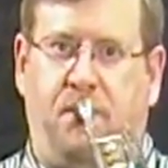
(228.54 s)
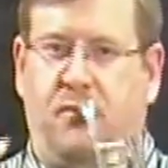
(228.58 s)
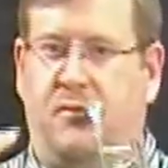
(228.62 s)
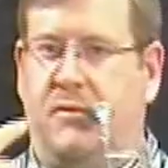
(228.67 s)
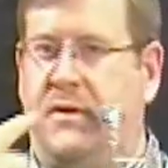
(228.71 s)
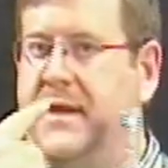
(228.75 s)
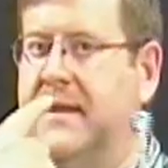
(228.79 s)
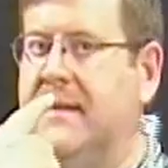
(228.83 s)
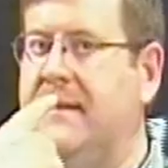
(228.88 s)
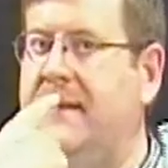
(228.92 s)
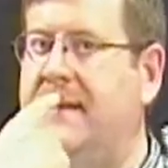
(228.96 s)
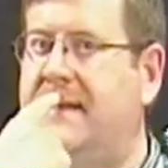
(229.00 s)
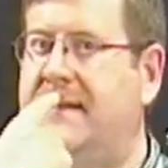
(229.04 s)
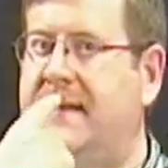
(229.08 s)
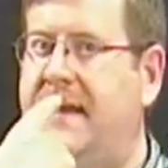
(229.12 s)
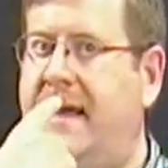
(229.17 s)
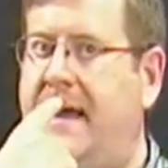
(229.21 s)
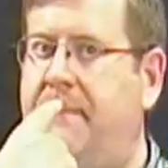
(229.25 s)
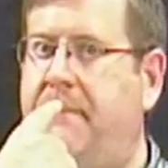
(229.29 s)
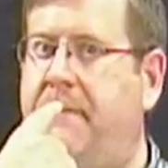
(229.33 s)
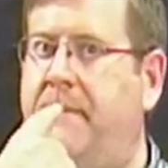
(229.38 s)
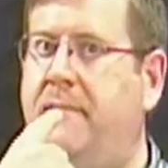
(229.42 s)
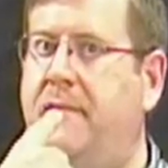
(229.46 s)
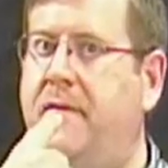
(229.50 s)
we're getting the
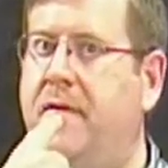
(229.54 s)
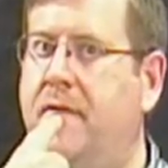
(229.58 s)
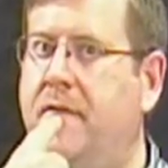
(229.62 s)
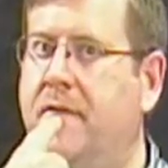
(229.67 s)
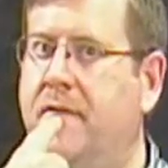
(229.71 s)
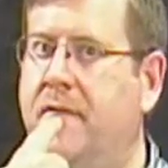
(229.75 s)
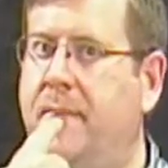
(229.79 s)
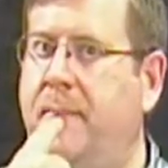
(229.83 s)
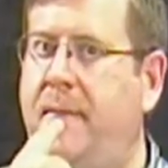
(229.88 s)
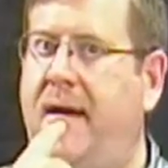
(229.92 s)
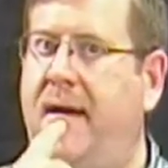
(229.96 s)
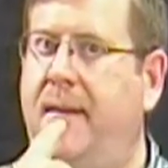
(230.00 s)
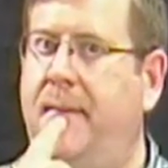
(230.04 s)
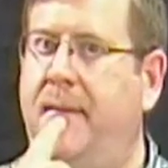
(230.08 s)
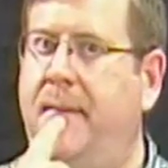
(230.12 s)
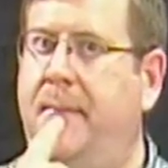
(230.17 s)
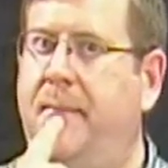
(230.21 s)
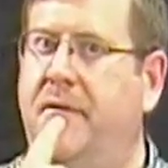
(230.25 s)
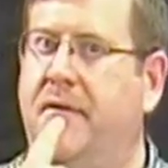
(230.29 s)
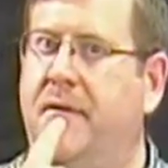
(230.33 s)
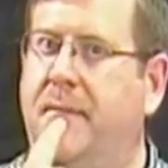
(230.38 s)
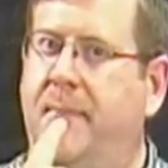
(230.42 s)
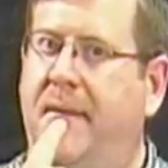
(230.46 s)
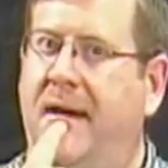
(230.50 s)
top lip over the bottom
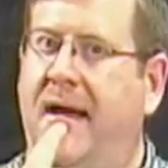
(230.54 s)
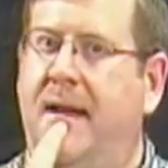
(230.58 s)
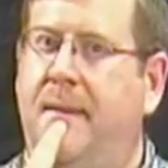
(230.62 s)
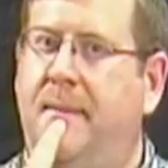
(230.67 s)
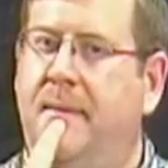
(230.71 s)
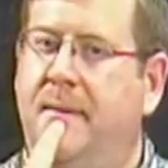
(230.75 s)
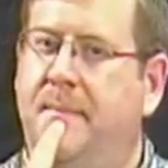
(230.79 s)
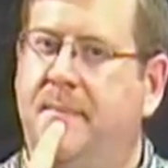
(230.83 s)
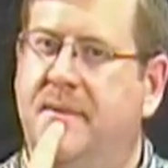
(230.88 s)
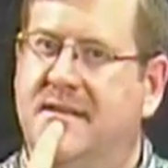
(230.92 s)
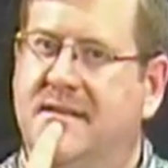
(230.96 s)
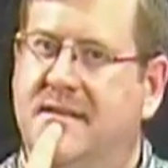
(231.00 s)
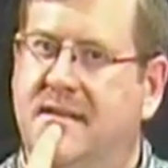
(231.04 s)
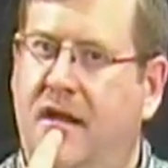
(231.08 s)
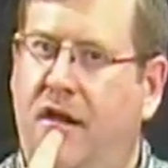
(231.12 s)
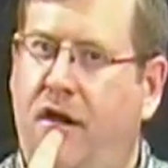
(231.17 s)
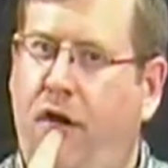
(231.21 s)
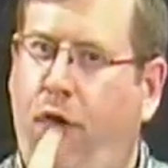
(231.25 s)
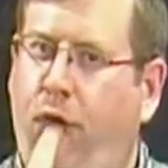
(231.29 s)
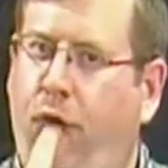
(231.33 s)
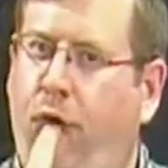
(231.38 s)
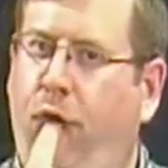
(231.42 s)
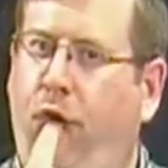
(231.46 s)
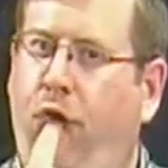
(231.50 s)
lip, or the bottom lip is
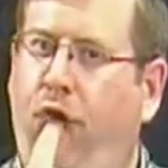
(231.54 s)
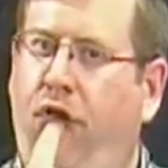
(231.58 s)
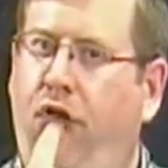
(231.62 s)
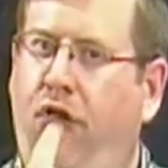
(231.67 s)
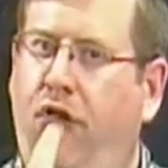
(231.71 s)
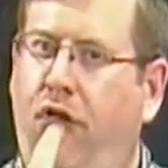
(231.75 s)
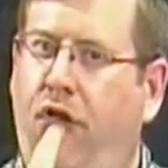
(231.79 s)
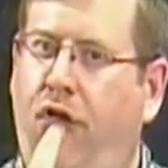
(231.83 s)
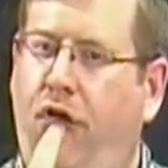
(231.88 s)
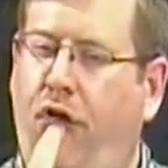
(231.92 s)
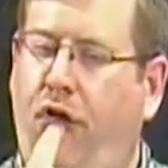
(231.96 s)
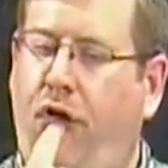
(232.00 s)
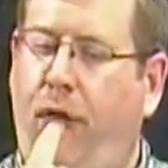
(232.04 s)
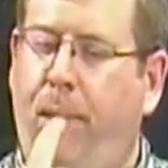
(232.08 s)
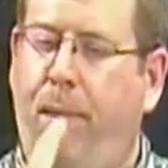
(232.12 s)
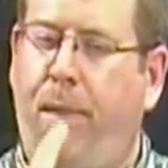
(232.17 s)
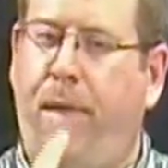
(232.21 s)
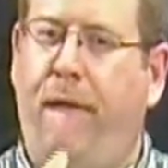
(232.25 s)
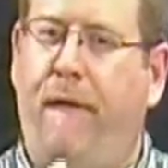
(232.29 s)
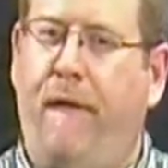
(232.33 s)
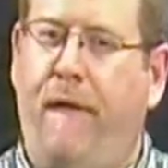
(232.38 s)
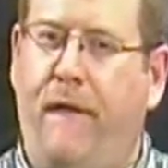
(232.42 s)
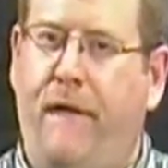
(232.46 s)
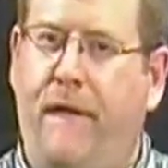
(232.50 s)
sinking in and
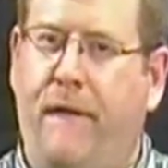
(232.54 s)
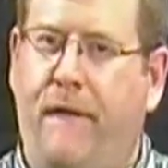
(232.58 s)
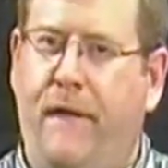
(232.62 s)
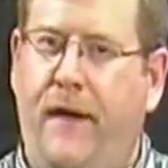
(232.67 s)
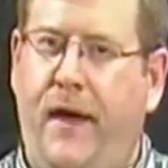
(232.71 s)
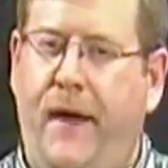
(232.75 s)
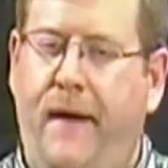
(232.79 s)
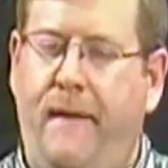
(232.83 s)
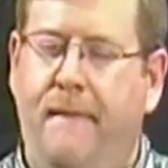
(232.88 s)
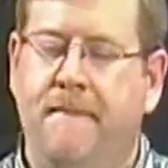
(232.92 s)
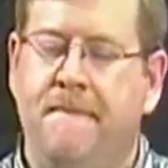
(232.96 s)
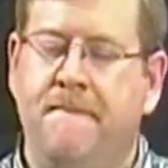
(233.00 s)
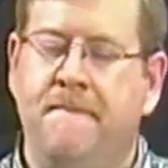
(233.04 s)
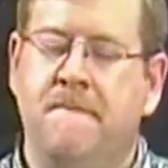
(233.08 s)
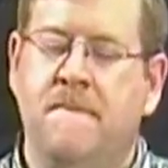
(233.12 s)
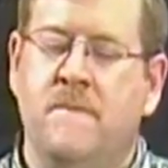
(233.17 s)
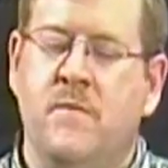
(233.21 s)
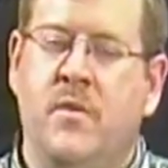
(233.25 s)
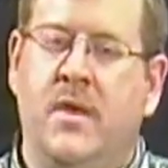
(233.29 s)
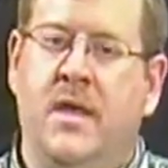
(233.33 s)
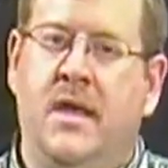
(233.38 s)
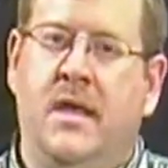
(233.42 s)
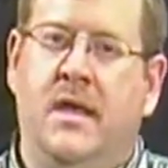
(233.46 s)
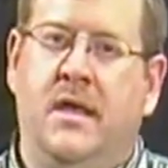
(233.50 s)
up, kind of like that.
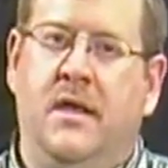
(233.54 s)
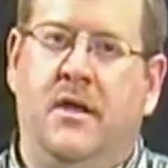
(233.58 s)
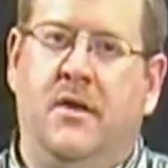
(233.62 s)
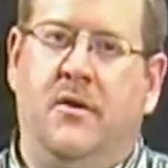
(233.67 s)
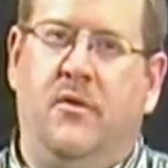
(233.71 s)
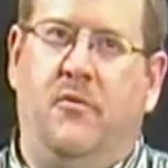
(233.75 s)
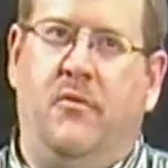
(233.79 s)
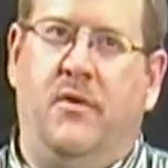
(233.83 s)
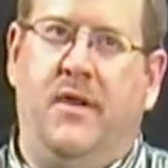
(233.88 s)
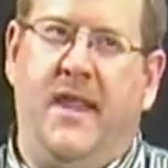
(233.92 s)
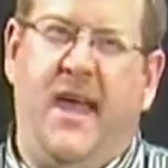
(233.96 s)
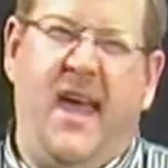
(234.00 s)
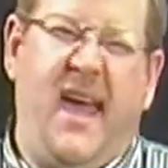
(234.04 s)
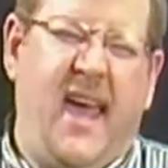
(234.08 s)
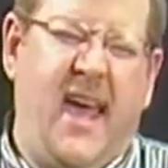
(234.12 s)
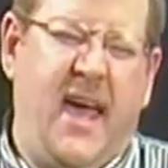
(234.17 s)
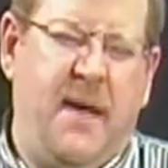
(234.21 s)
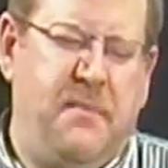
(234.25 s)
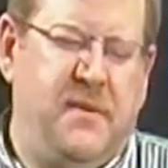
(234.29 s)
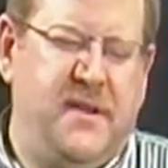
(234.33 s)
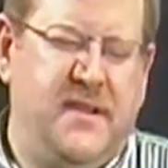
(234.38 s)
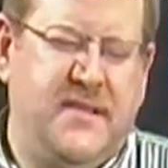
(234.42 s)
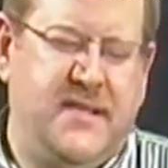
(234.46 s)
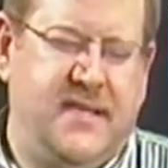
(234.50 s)
When that
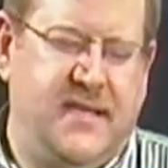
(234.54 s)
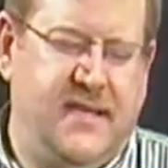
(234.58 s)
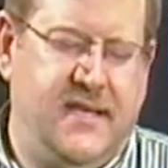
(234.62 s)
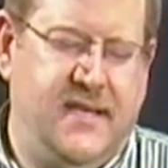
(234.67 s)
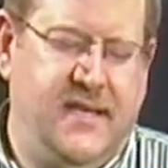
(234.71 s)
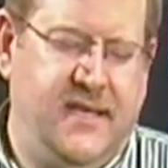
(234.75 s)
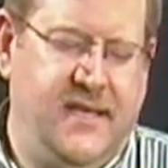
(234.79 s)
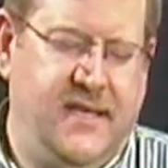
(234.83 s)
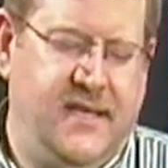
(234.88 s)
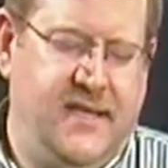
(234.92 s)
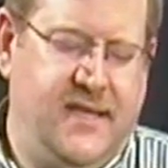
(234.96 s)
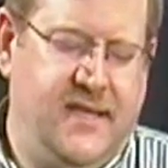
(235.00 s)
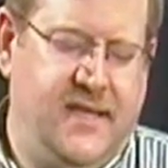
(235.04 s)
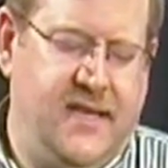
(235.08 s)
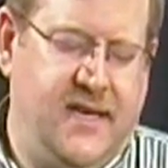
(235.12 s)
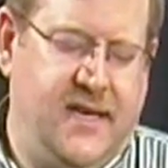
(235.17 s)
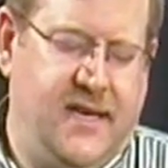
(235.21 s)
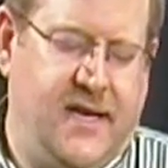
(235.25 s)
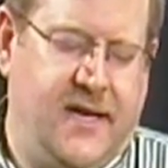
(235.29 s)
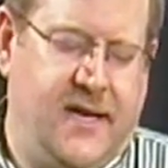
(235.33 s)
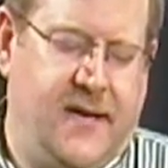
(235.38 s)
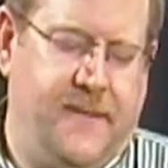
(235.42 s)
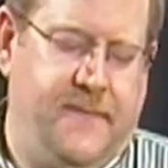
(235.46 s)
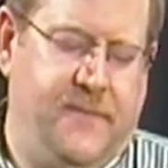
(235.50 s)
happens,
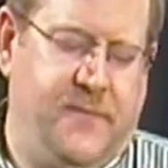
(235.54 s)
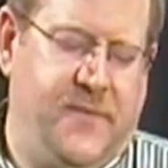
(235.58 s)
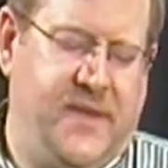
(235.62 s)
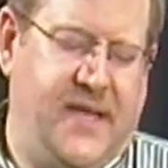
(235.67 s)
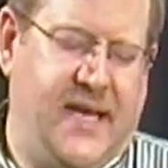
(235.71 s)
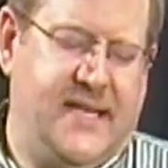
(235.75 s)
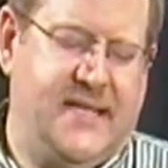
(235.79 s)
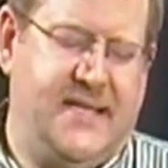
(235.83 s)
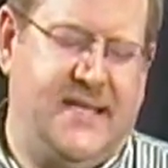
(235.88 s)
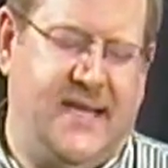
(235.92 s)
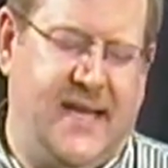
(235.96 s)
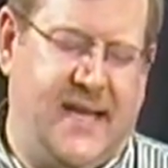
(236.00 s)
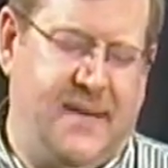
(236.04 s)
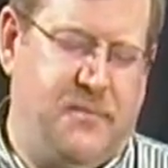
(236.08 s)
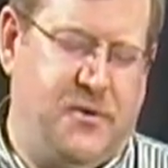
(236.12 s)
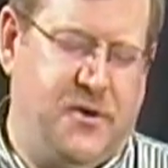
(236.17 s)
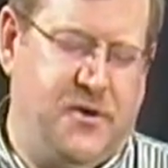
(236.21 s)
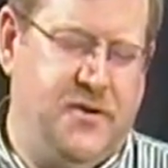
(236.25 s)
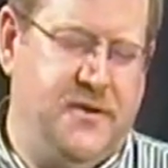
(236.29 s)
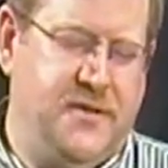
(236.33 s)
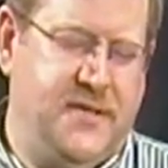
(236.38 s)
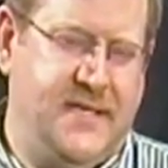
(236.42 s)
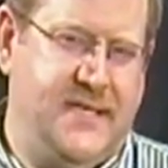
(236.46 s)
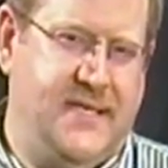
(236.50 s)
that
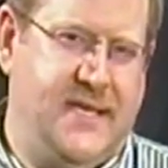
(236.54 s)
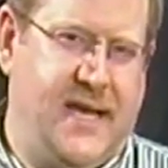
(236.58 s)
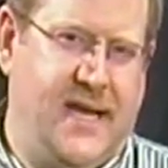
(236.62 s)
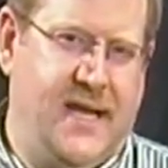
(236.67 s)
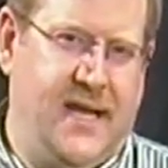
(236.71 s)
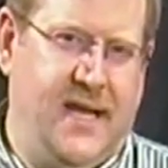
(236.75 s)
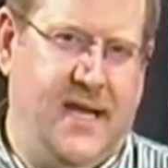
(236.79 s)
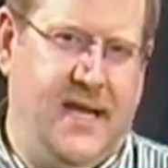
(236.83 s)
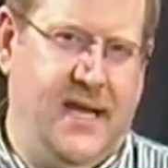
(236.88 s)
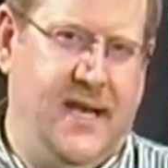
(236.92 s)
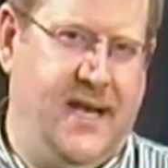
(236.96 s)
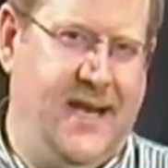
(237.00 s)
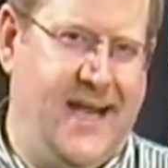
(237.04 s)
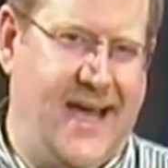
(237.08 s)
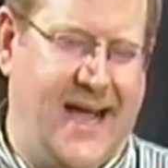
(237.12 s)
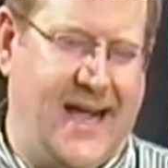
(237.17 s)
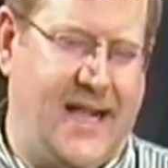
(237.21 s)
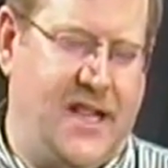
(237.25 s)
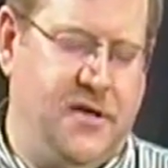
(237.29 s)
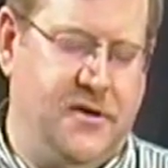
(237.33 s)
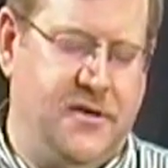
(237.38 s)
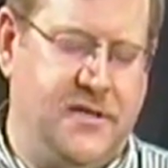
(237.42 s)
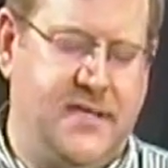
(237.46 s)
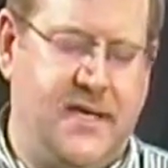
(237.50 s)
produces that
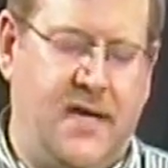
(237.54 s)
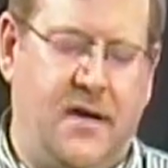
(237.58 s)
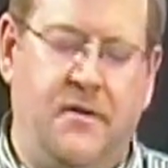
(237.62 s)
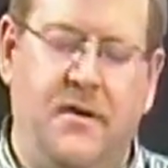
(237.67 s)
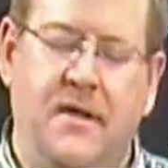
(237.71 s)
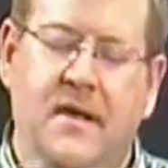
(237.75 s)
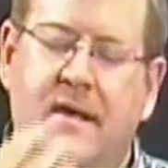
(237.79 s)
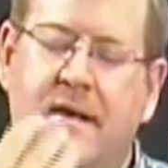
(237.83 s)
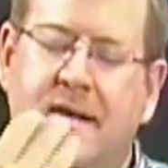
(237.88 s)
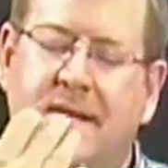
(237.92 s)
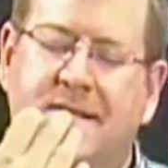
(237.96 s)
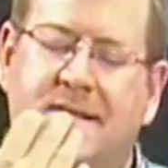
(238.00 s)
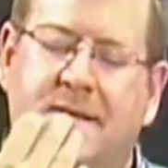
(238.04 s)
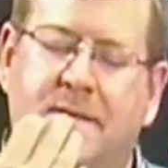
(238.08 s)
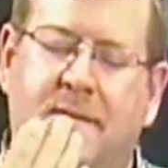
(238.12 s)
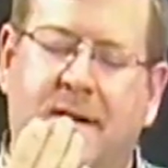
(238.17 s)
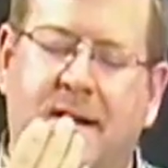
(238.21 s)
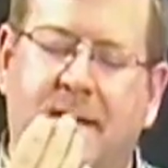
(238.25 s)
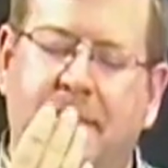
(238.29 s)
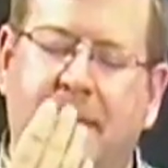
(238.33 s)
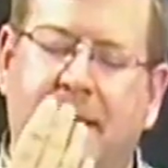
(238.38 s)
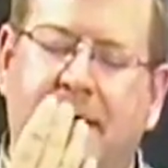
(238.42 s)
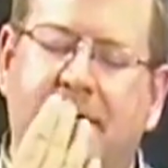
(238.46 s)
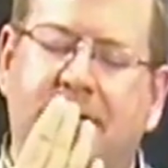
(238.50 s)
not clear sound. So you
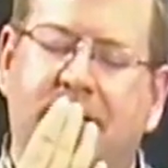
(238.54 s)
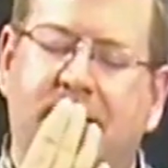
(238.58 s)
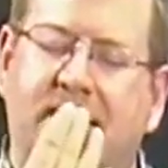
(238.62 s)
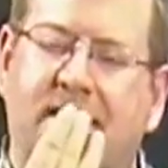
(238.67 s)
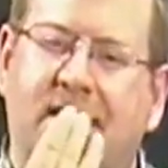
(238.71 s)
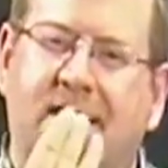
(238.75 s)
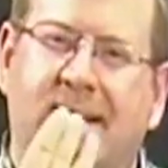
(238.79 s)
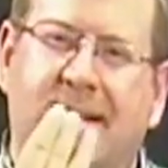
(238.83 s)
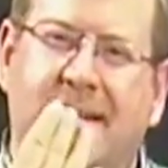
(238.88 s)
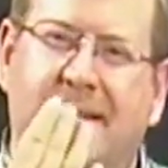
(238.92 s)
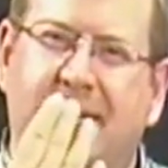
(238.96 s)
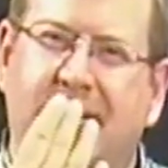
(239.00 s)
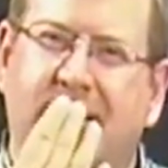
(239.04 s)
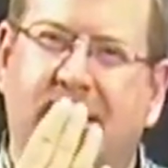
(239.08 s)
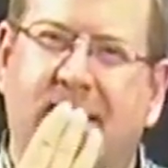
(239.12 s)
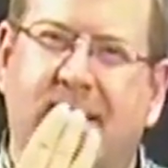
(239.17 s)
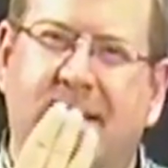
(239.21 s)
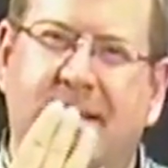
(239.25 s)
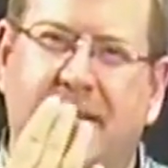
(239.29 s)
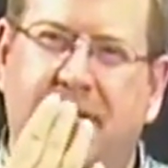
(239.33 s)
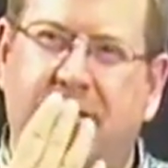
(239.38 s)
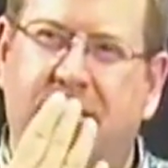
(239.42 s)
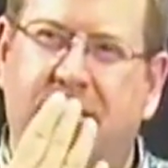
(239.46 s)
want to make sure to get a good,